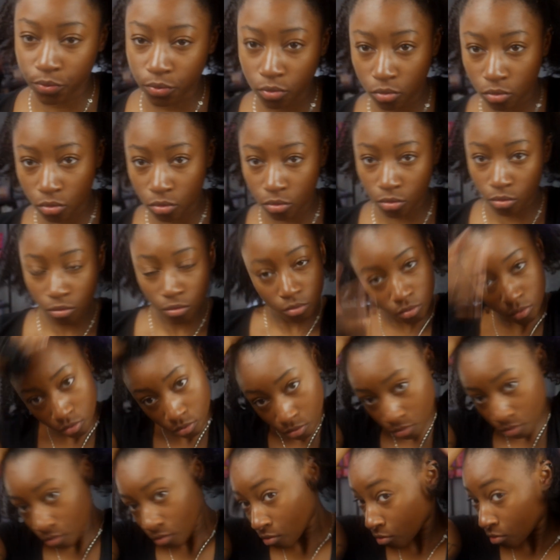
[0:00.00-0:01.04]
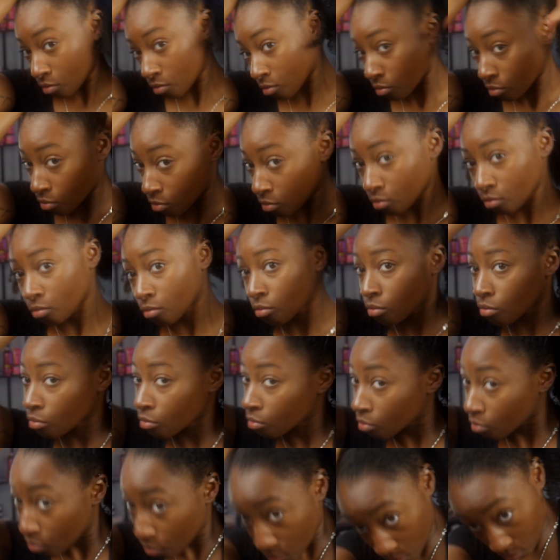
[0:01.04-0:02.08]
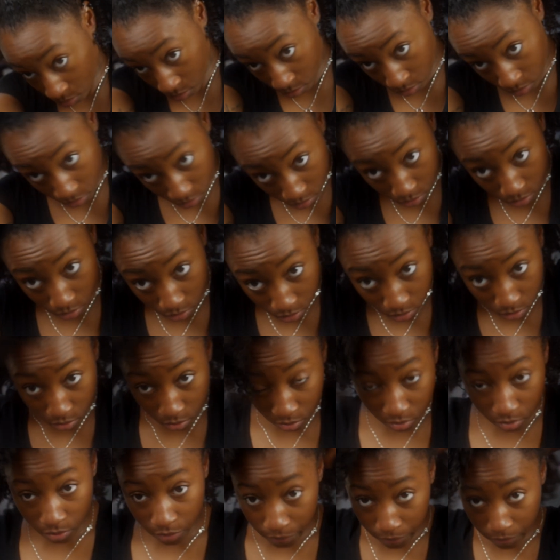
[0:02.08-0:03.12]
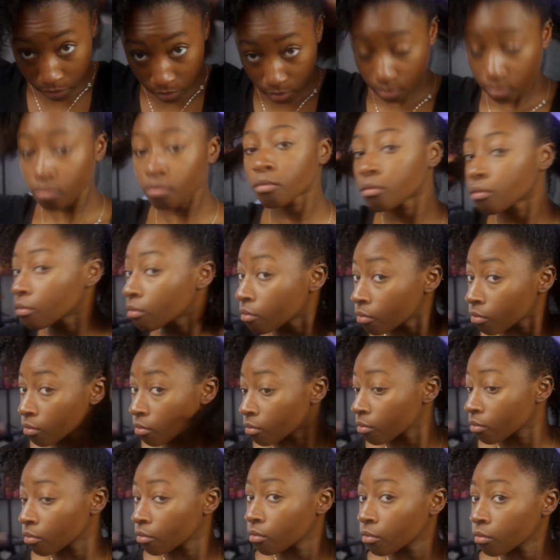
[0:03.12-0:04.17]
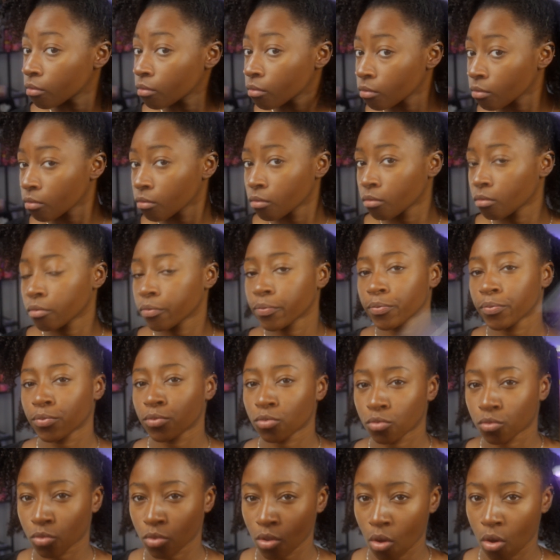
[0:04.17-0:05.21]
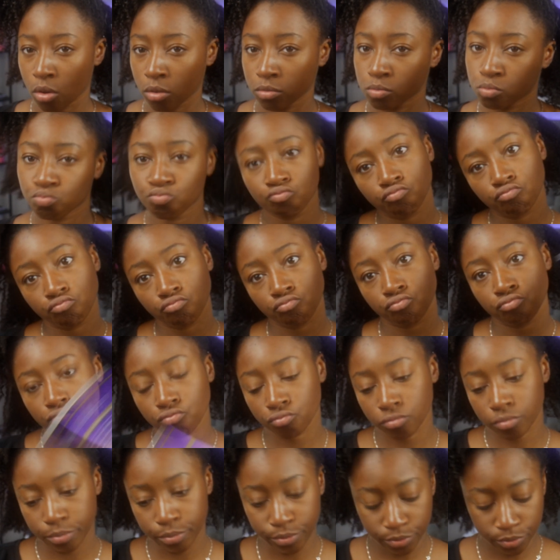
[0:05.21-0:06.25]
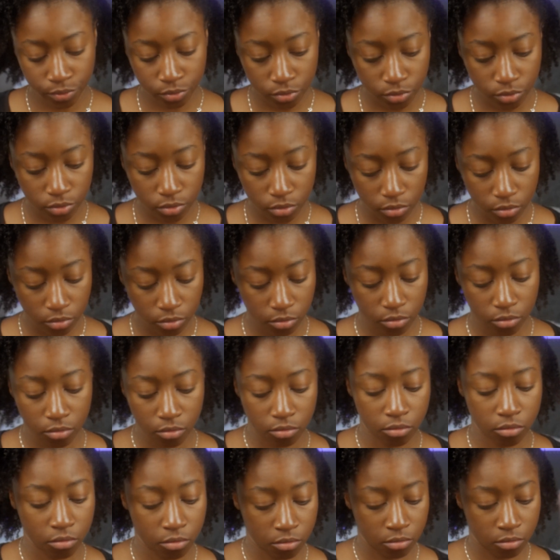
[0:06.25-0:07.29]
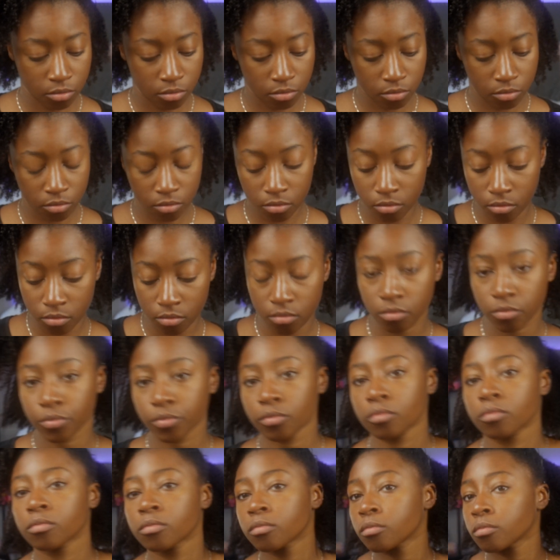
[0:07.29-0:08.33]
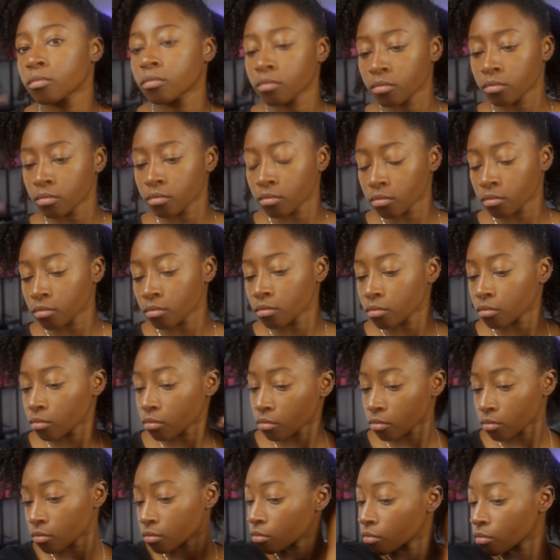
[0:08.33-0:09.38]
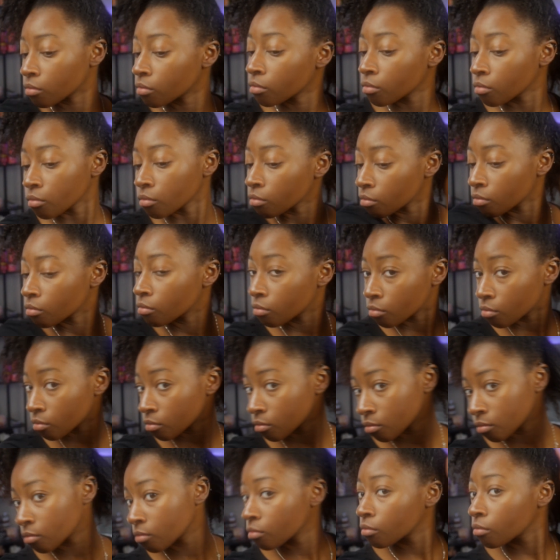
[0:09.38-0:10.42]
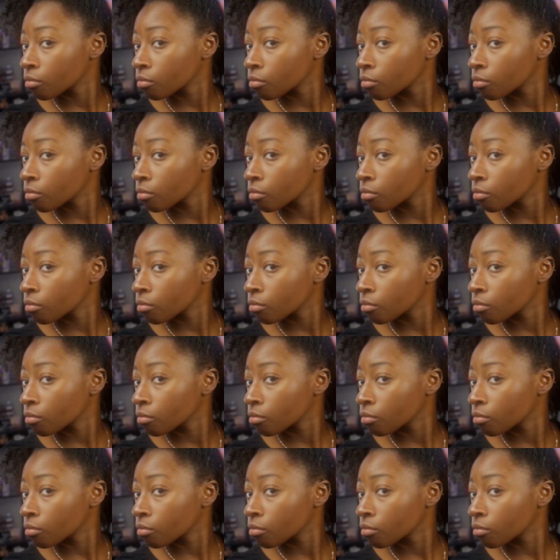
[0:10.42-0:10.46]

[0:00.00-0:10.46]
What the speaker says: and I am essentially going to be creating what I call a rough draft ponytail. This just allows me to get my hair kind of moisturized and kind of prepped